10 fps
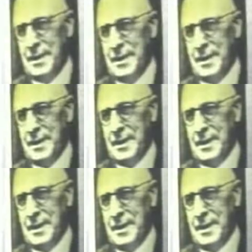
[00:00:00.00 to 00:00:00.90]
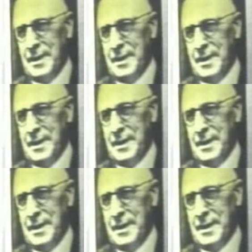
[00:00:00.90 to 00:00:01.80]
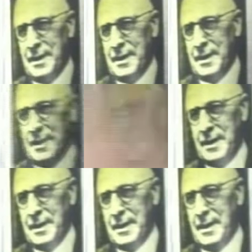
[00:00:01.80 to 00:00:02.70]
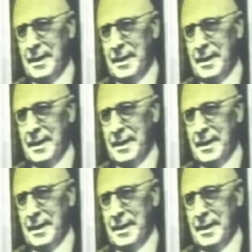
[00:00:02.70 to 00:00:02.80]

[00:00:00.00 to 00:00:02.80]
GCE. Um, actually, there's